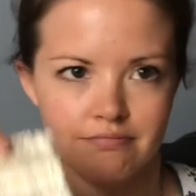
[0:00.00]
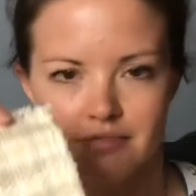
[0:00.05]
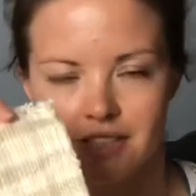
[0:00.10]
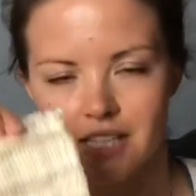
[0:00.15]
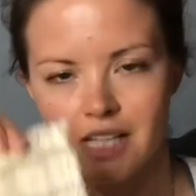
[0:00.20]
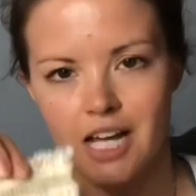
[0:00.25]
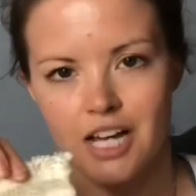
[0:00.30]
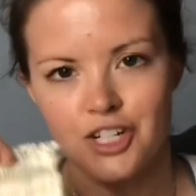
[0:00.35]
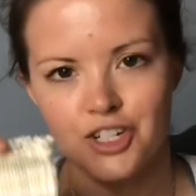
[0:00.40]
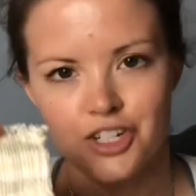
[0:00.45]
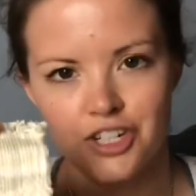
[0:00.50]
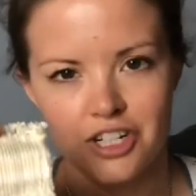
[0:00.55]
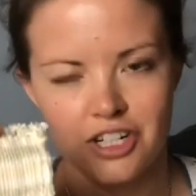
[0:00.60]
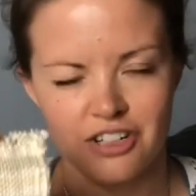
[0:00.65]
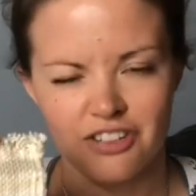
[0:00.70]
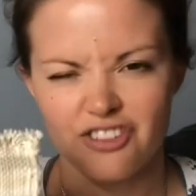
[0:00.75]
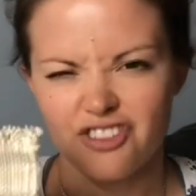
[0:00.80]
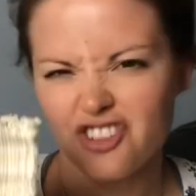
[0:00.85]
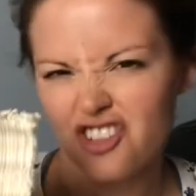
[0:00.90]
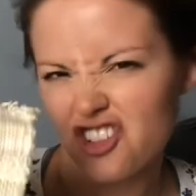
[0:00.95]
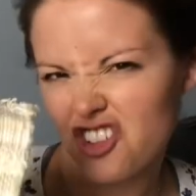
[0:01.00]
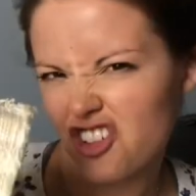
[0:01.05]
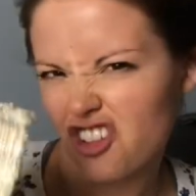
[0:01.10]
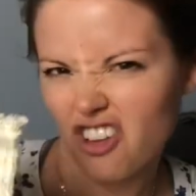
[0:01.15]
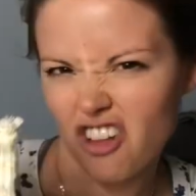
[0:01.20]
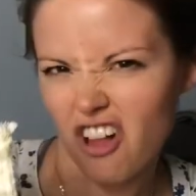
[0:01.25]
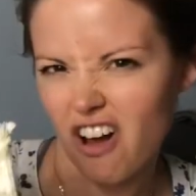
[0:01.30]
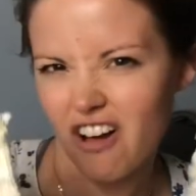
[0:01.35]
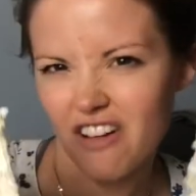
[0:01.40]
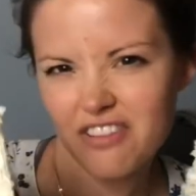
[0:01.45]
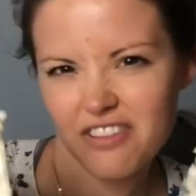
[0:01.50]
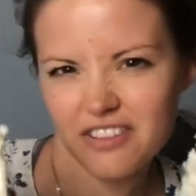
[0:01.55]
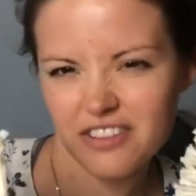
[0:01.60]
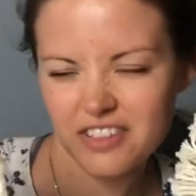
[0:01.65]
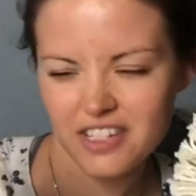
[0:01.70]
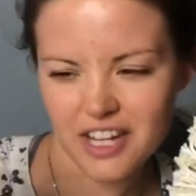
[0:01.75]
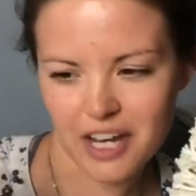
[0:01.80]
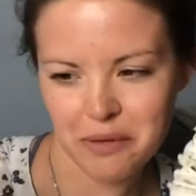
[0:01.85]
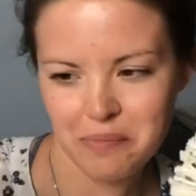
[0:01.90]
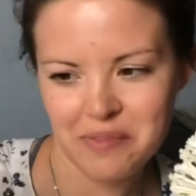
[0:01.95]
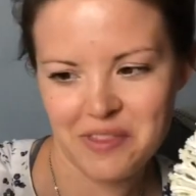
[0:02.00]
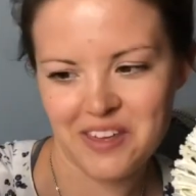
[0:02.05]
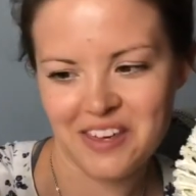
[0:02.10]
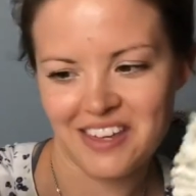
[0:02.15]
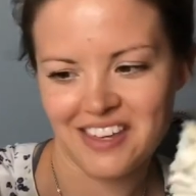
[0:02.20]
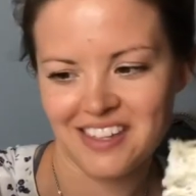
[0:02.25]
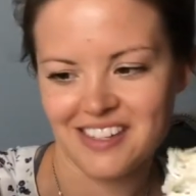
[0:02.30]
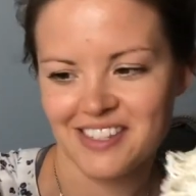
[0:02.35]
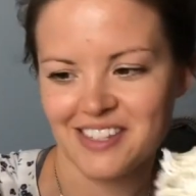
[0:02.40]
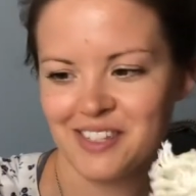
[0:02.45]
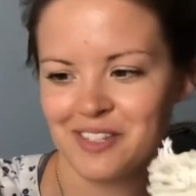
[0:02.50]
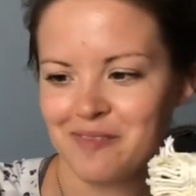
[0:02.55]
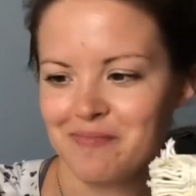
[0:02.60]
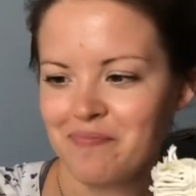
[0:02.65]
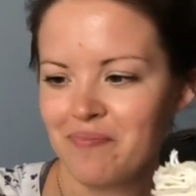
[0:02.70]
/ dishcloth type thingies.